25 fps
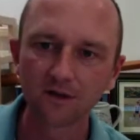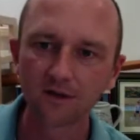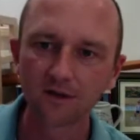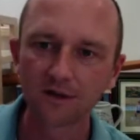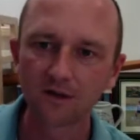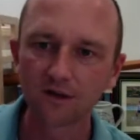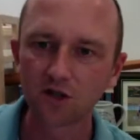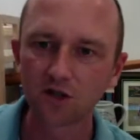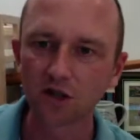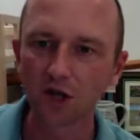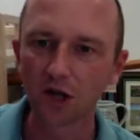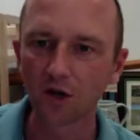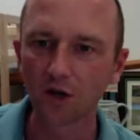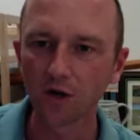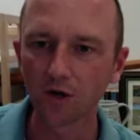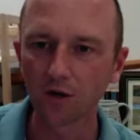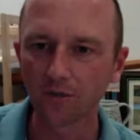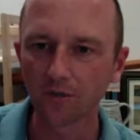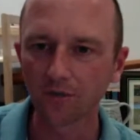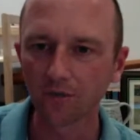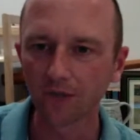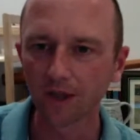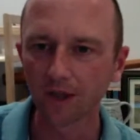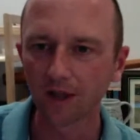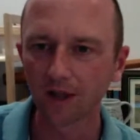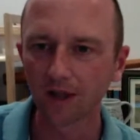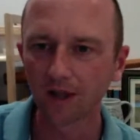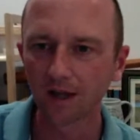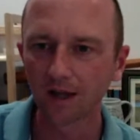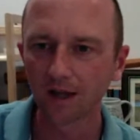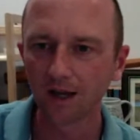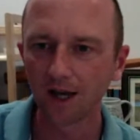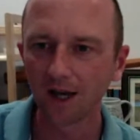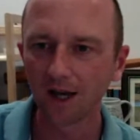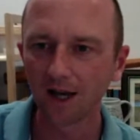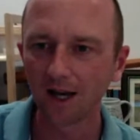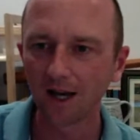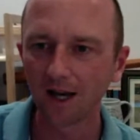So
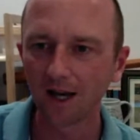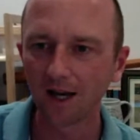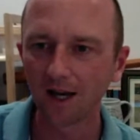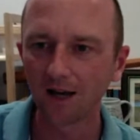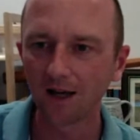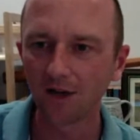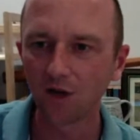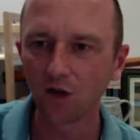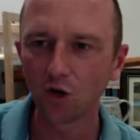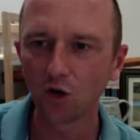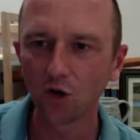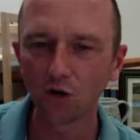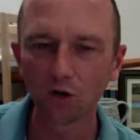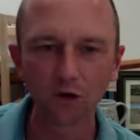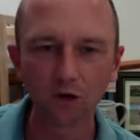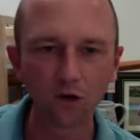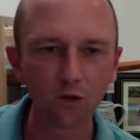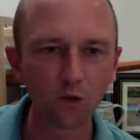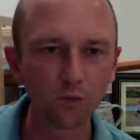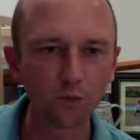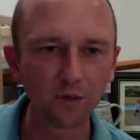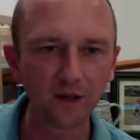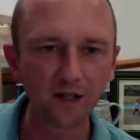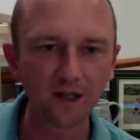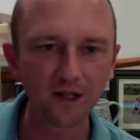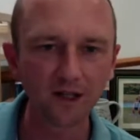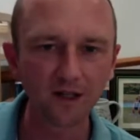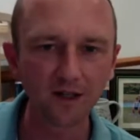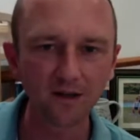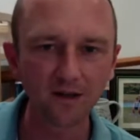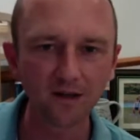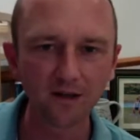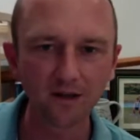you'll all be